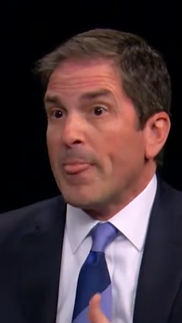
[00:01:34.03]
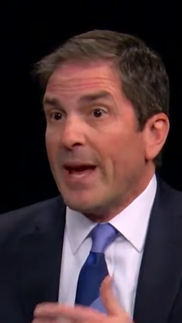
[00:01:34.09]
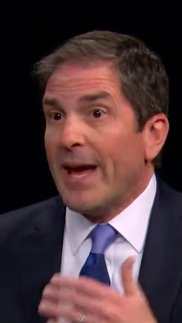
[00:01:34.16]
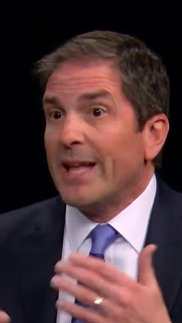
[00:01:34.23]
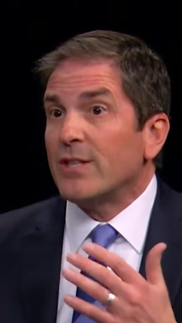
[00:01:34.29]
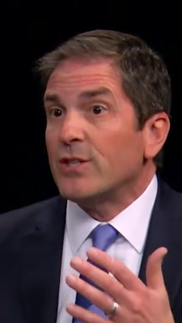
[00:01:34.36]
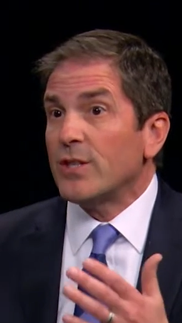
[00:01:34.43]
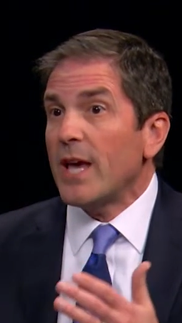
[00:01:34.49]

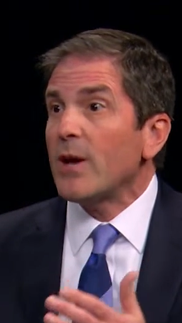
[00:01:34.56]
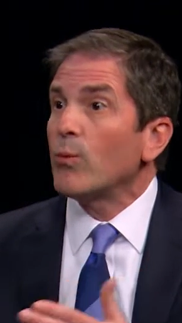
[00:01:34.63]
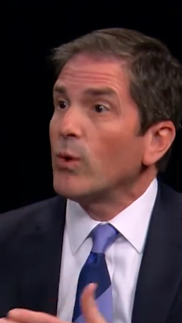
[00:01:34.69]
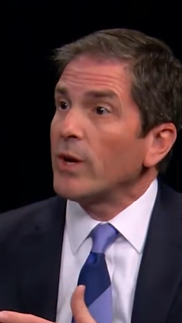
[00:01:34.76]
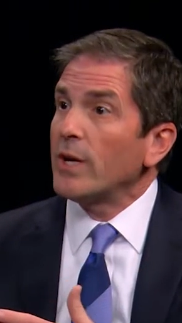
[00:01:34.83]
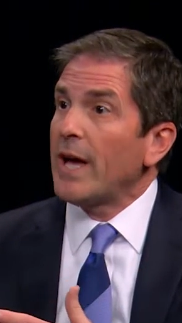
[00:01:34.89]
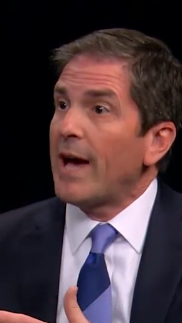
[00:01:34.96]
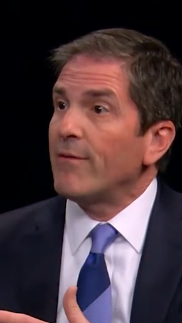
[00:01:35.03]
and saying we're
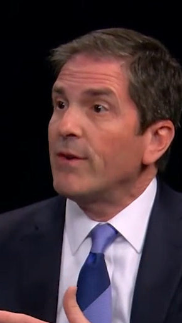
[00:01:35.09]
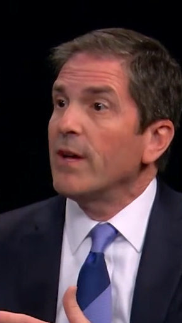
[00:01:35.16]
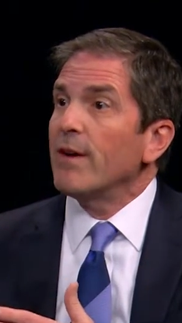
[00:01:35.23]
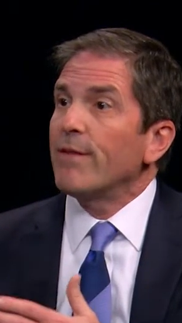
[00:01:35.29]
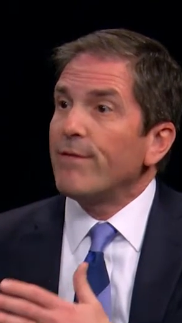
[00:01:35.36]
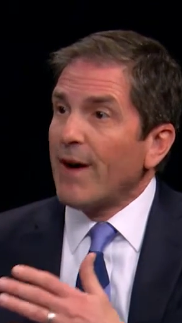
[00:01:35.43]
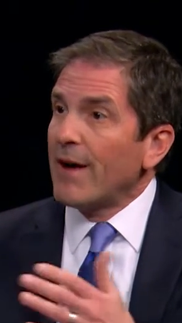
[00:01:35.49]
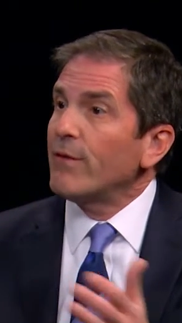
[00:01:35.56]
going to have
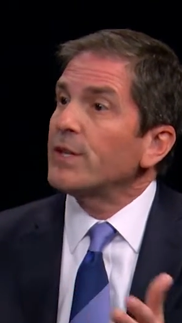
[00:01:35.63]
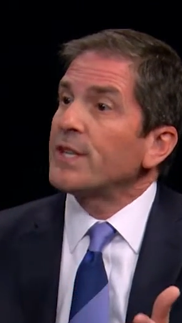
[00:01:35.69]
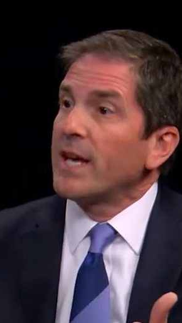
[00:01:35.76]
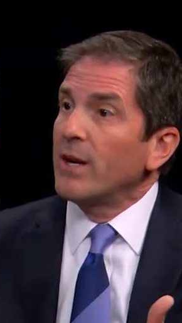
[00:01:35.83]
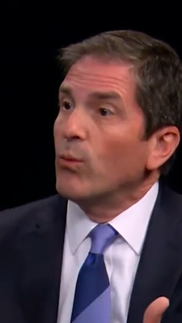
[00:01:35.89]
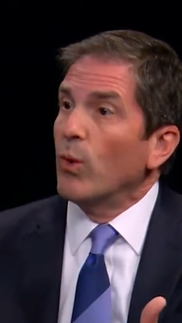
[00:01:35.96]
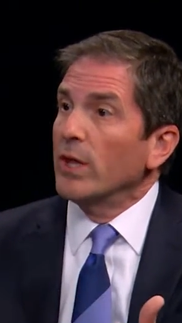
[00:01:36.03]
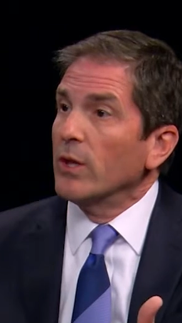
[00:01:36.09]
5 or
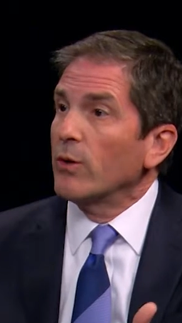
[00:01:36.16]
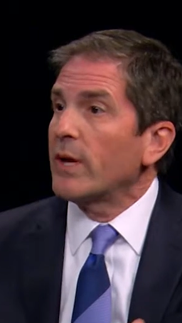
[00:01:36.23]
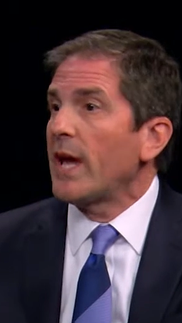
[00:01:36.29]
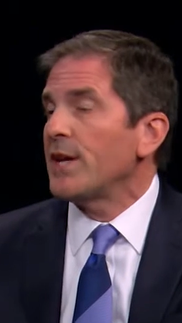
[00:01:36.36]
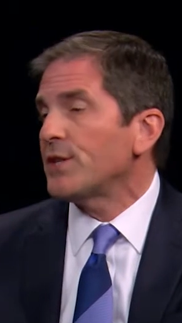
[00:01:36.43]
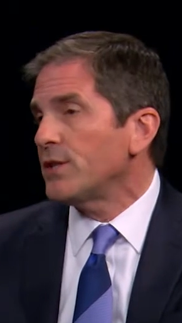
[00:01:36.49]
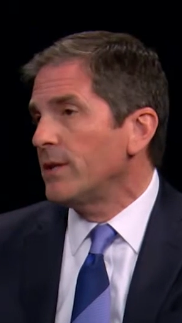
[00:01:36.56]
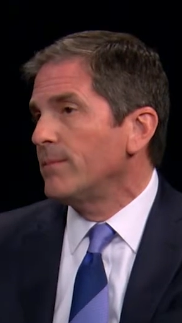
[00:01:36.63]
10 at one
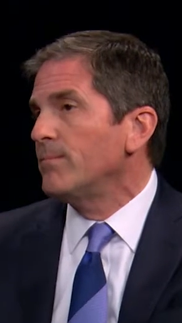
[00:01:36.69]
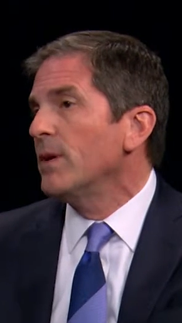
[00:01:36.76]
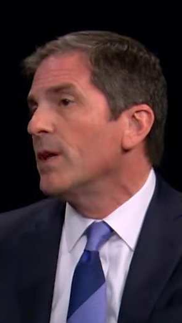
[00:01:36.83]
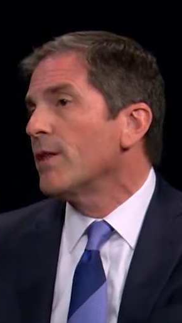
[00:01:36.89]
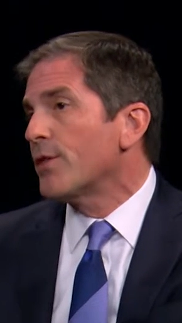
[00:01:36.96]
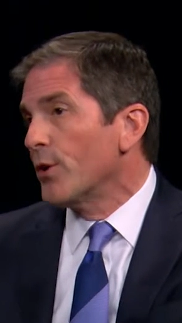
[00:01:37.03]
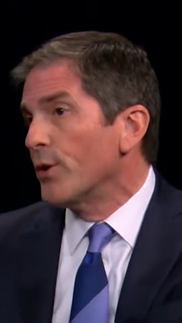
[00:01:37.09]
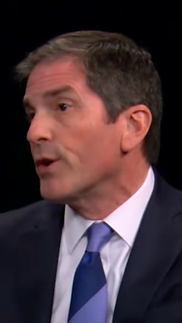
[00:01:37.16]
location and
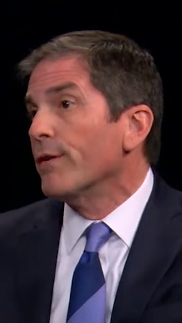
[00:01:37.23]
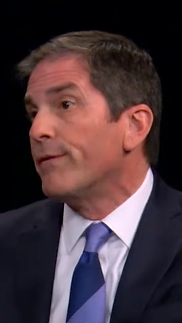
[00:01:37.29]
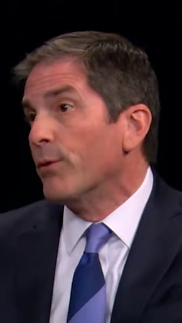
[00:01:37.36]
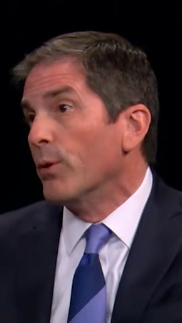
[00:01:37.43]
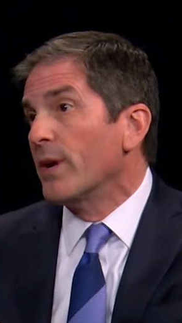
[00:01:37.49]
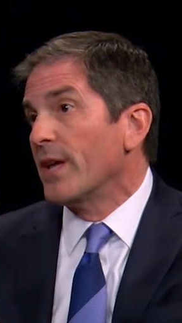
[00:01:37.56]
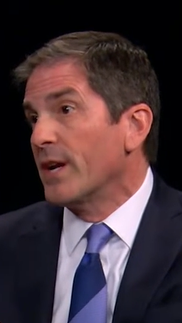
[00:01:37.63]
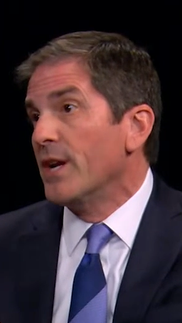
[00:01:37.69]
30 or
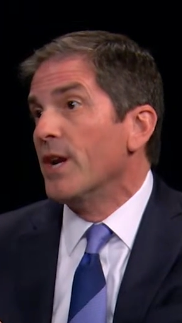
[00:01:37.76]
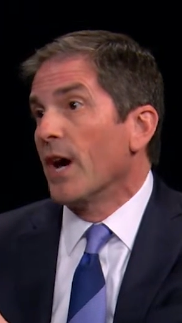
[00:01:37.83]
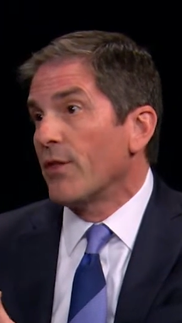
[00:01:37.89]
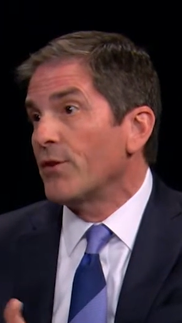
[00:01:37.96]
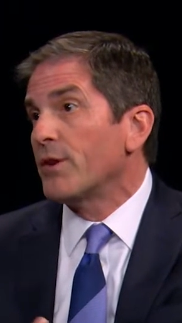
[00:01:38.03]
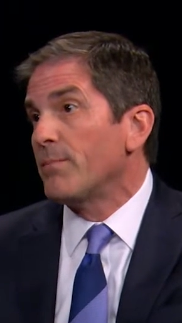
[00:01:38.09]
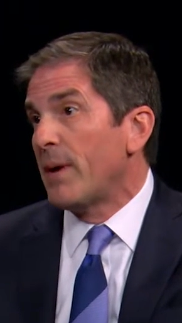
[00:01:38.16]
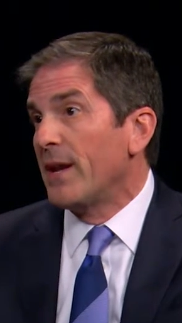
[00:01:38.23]
40 at
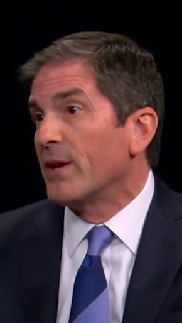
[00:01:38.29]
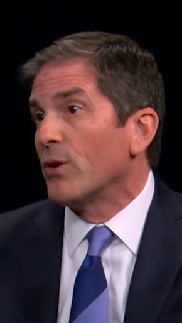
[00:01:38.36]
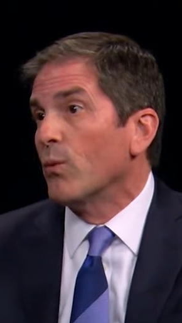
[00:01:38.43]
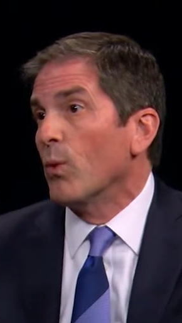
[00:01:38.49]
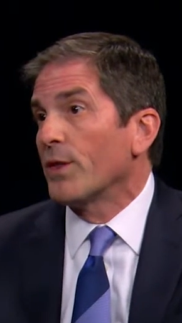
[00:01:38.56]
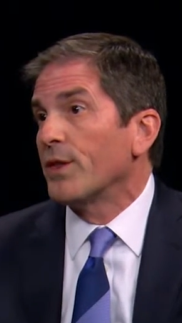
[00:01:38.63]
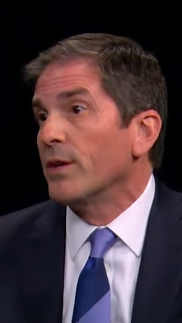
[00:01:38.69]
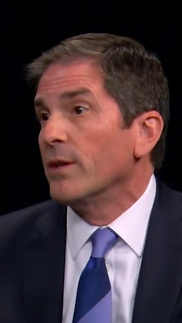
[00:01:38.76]
another, depending on
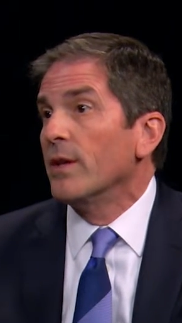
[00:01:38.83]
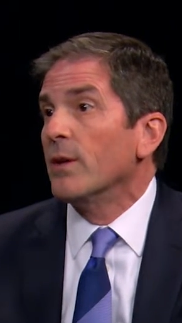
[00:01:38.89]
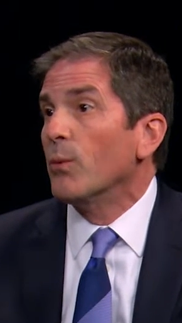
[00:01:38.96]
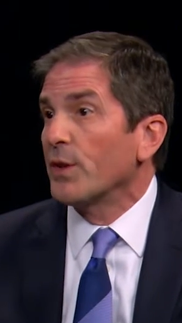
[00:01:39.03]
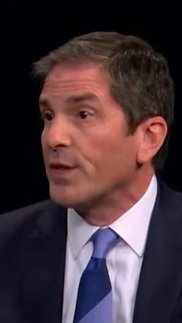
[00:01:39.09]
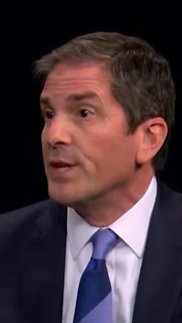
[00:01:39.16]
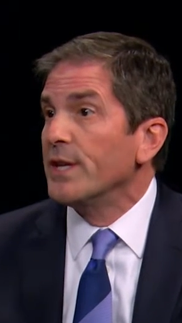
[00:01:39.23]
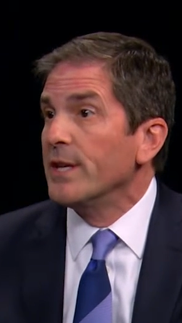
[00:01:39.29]
what
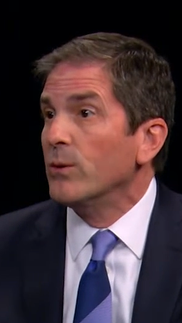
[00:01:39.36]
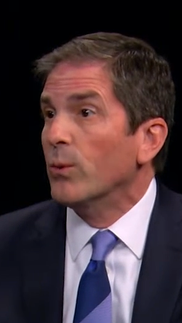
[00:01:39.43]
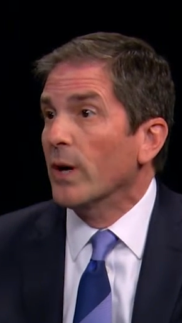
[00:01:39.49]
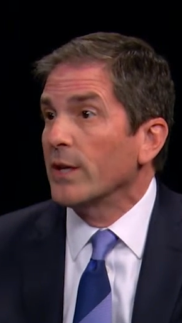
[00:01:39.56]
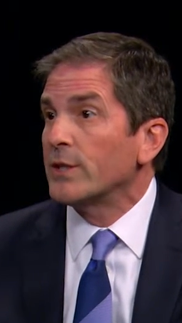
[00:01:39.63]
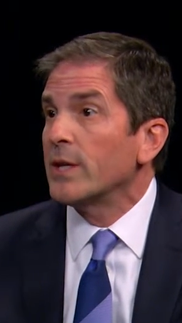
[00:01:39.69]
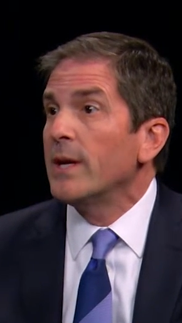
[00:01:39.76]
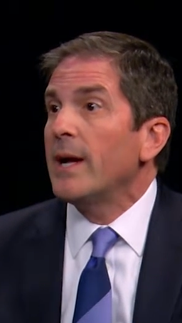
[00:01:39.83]
the need
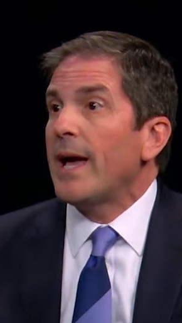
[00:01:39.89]
was.